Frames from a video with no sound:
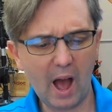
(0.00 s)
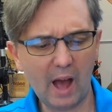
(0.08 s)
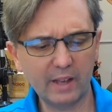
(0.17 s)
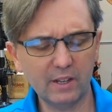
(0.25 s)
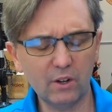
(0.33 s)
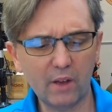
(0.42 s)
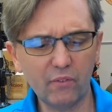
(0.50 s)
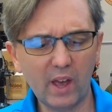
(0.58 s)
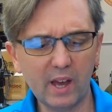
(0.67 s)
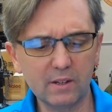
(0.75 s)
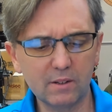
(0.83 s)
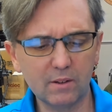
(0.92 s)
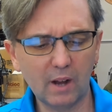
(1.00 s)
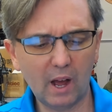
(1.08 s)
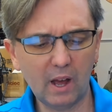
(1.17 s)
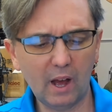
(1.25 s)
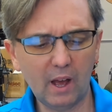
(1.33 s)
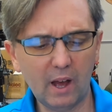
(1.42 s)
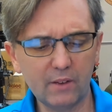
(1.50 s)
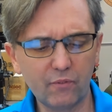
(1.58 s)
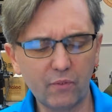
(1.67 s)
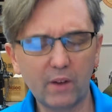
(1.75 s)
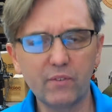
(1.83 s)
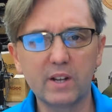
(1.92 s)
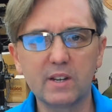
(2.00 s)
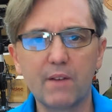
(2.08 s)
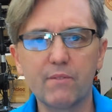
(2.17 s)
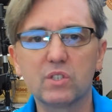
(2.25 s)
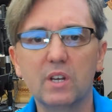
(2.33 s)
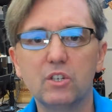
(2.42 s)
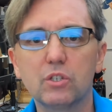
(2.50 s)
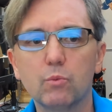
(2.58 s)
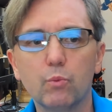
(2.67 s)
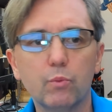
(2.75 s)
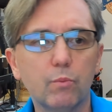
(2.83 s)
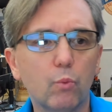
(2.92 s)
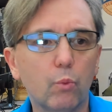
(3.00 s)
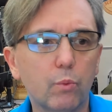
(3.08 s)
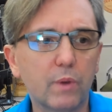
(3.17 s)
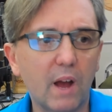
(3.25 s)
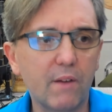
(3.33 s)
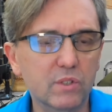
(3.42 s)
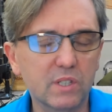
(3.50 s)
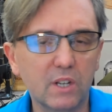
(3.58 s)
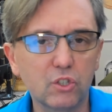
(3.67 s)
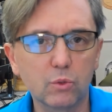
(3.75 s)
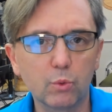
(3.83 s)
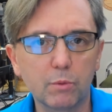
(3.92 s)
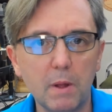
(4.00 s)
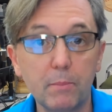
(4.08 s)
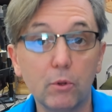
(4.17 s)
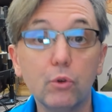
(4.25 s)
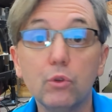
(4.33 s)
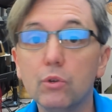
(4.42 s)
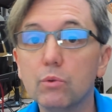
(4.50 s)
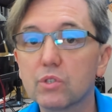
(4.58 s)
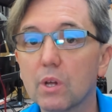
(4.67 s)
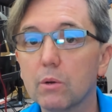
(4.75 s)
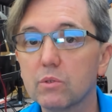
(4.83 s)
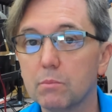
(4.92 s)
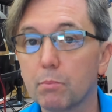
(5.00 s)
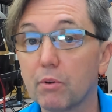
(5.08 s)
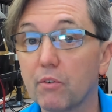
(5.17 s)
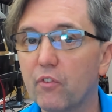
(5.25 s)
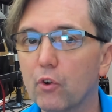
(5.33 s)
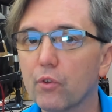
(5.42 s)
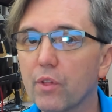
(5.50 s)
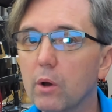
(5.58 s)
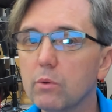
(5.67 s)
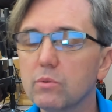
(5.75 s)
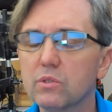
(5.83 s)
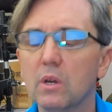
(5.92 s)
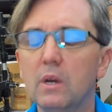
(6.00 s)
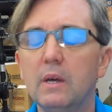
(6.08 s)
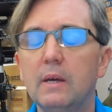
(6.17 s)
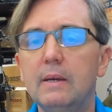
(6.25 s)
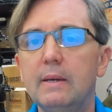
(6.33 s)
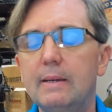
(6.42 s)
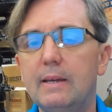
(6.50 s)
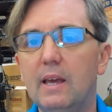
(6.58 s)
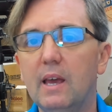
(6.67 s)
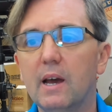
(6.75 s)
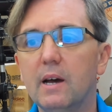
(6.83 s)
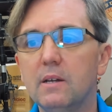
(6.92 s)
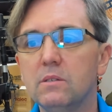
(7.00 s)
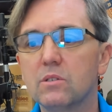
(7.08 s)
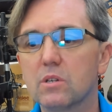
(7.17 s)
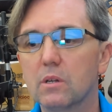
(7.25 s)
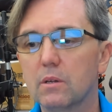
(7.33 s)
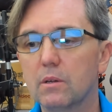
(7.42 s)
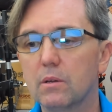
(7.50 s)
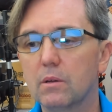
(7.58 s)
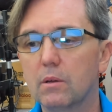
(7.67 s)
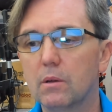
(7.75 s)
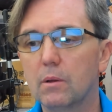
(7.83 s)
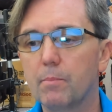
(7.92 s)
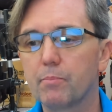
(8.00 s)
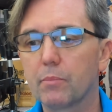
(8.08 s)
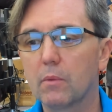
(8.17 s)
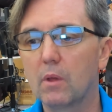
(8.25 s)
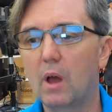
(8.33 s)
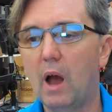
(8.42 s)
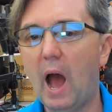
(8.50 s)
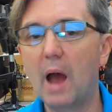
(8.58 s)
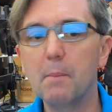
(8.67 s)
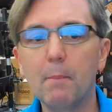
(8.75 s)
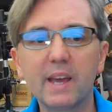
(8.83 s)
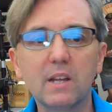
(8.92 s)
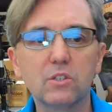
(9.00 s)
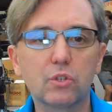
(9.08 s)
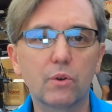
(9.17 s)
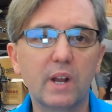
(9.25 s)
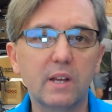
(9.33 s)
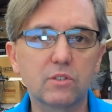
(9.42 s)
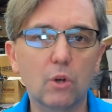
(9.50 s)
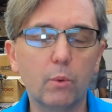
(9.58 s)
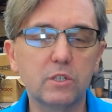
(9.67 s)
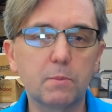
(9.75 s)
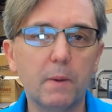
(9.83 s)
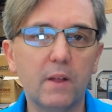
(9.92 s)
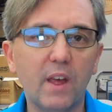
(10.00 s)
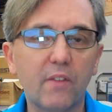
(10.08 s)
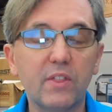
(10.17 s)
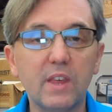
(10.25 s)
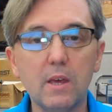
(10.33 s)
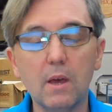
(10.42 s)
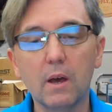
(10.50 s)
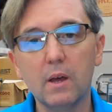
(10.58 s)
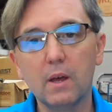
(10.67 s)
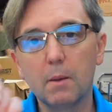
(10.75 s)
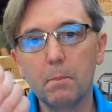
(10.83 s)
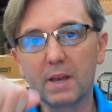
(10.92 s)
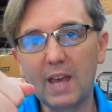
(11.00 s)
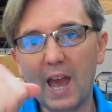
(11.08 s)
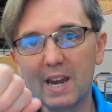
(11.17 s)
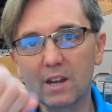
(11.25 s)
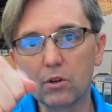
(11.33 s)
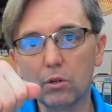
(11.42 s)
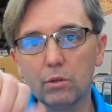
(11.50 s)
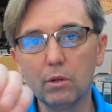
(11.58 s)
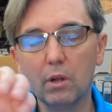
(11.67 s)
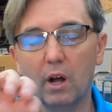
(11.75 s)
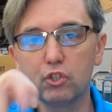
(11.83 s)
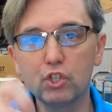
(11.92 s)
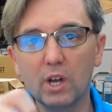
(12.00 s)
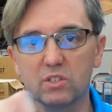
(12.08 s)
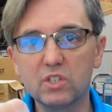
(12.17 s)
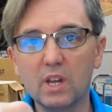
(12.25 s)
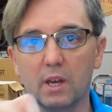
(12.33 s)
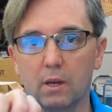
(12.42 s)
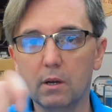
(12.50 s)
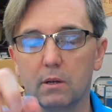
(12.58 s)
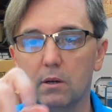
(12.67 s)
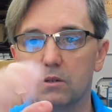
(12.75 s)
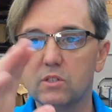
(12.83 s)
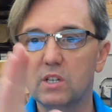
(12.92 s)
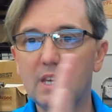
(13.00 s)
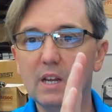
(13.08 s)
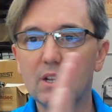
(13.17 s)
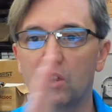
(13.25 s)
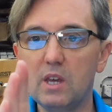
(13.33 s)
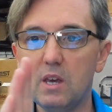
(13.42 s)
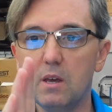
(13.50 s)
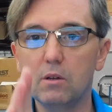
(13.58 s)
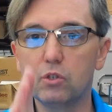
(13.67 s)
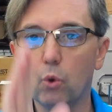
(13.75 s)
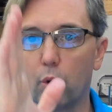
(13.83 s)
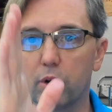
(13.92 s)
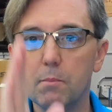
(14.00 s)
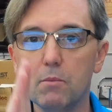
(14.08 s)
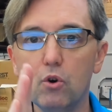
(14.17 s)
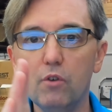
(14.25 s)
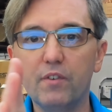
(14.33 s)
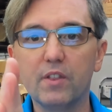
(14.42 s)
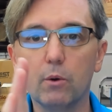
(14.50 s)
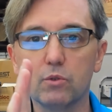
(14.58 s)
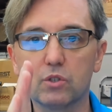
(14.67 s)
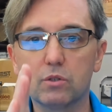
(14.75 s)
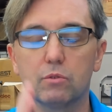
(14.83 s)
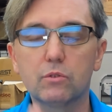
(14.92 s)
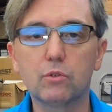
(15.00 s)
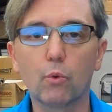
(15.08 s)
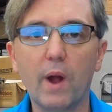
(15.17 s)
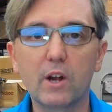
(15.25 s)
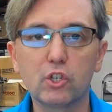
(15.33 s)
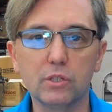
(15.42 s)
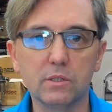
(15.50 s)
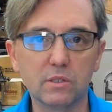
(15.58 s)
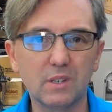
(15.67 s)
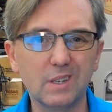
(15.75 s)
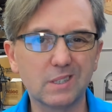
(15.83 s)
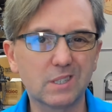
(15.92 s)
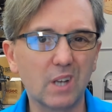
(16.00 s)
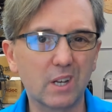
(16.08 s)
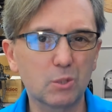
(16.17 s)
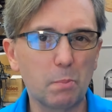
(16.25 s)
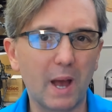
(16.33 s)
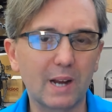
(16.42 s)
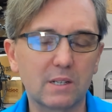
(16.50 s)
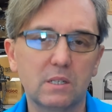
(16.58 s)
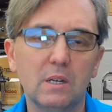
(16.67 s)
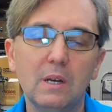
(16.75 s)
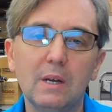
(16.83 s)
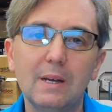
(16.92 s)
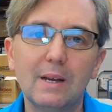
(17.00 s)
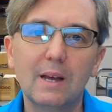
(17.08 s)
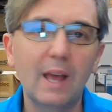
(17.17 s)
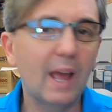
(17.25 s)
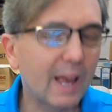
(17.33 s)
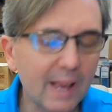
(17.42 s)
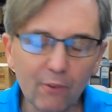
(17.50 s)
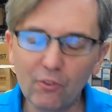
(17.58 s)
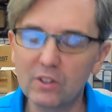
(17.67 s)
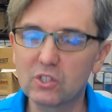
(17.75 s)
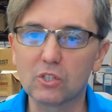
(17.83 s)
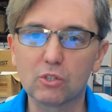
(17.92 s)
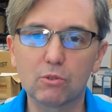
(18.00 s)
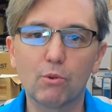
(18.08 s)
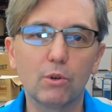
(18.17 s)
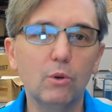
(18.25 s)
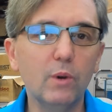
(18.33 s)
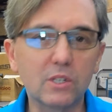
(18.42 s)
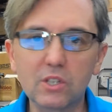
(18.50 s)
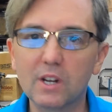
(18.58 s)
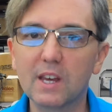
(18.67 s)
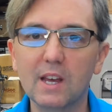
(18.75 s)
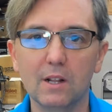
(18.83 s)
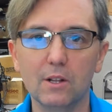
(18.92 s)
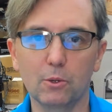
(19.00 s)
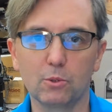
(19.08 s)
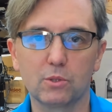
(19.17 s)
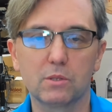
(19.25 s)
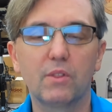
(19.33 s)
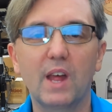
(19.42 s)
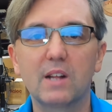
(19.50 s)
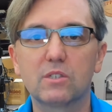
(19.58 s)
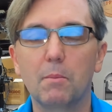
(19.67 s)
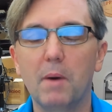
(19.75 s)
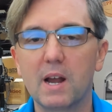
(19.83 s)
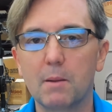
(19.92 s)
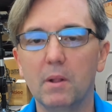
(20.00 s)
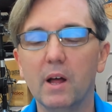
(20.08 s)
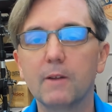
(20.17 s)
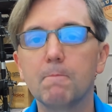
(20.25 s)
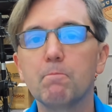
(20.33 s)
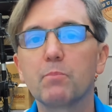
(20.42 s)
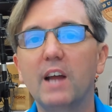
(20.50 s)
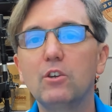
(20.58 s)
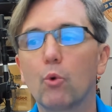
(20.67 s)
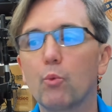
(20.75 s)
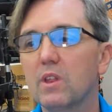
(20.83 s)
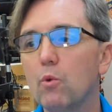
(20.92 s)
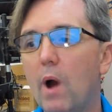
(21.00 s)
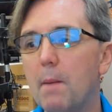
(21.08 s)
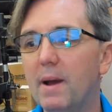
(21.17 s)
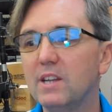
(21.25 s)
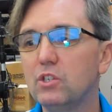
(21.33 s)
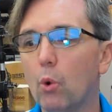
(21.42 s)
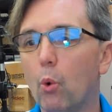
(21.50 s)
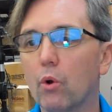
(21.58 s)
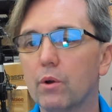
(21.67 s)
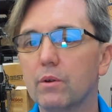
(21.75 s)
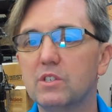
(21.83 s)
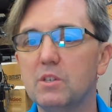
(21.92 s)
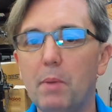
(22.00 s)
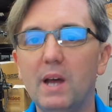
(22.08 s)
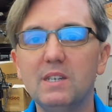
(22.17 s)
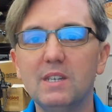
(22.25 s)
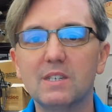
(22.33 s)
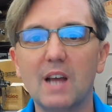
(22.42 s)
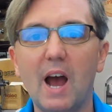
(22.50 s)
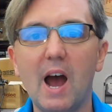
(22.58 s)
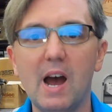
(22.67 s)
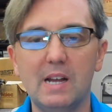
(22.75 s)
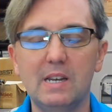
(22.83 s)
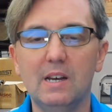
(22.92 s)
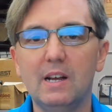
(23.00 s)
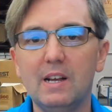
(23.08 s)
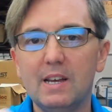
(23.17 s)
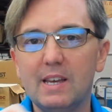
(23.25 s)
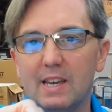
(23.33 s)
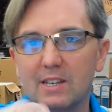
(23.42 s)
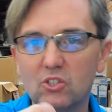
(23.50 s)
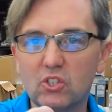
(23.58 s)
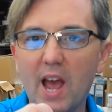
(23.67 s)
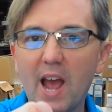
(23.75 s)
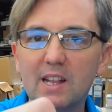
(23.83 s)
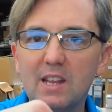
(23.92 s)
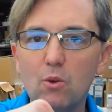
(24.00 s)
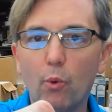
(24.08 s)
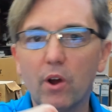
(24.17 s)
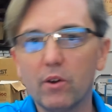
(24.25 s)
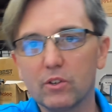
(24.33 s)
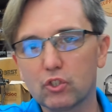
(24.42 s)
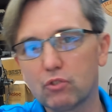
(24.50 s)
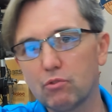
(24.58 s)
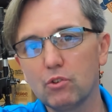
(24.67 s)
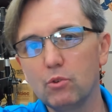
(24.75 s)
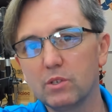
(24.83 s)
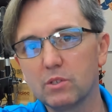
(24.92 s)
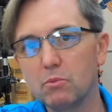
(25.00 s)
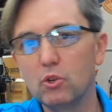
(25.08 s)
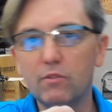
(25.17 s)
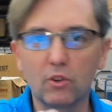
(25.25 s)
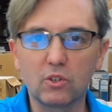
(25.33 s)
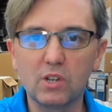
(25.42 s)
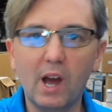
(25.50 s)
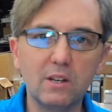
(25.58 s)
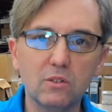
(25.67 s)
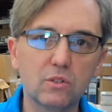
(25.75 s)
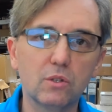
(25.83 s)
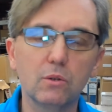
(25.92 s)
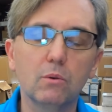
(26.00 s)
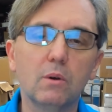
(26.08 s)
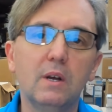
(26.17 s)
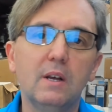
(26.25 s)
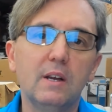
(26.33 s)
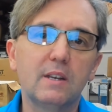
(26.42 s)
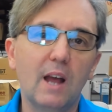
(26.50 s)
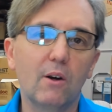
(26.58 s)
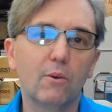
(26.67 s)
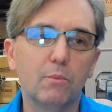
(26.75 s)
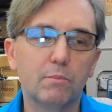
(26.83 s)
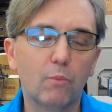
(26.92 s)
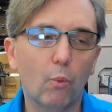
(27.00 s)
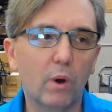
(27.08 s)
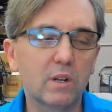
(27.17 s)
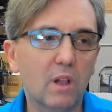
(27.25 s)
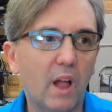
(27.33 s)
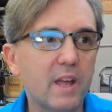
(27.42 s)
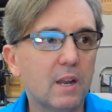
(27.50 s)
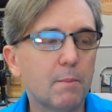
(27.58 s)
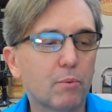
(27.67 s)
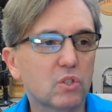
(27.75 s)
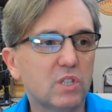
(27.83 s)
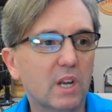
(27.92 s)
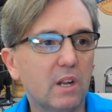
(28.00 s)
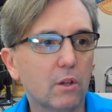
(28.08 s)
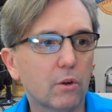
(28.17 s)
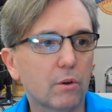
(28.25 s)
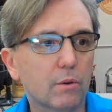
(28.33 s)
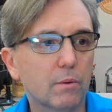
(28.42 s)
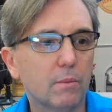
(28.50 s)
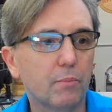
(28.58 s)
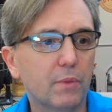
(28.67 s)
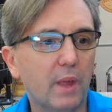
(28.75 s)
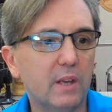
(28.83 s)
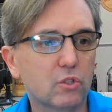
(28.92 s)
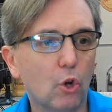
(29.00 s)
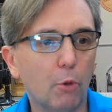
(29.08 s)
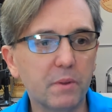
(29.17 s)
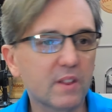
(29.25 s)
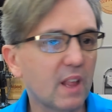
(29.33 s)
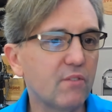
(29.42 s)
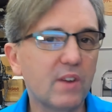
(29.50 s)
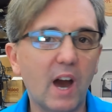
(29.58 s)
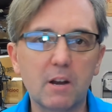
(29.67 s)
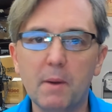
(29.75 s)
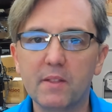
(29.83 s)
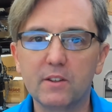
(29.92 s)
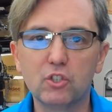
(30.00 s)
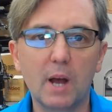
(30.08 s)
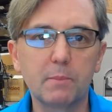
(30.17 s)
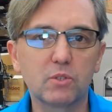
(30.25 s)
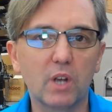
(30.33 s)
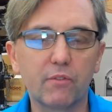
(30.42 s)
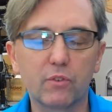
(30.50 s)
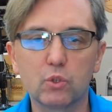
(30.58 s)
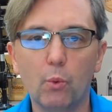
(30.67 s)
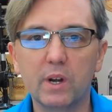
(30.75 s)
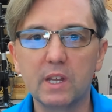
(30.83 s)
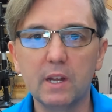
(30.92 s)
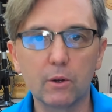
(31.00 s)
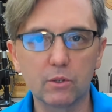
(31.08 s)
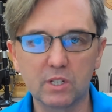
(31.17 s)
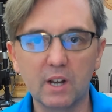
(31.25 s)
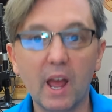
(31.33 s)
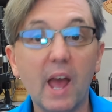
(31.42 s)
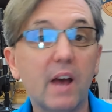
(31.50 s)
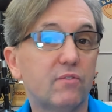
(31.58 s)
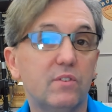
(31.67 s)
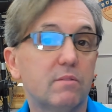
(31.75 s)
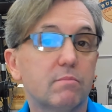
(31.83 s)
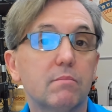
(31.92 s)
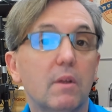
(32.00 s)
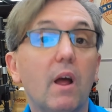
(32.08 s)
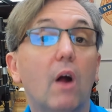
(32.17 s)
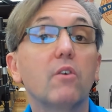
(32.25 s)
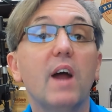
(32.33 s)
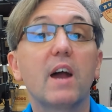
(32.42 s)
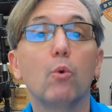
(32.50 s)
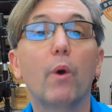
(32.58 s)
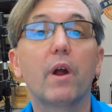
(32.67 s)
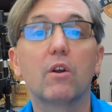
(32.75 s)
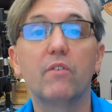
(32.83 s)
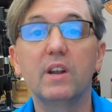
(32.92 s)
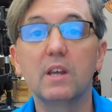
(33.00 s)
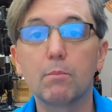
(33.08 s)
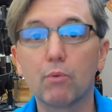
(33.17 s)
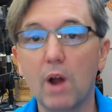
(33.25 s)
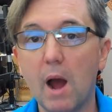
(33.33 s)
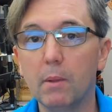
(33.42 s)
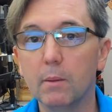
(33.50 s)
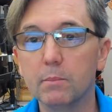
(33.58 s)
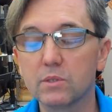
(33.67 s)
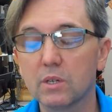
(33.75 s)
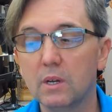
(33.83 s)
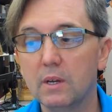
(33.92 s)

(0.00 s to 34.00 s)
you know, I've had I, have I've had conversation conversations with people who use those and prefer those, and I, my concern has always been that the mechanical adjusting to get the door to move in those directions is suspect. If it's a screw, it's going to get loose. That's the bottom line. I don't really want my door dependent on exactly where a screw is moved or tightened to. Now, one client in particular has told me that they've got them on the job site for 20 years and have are not aware of any problems.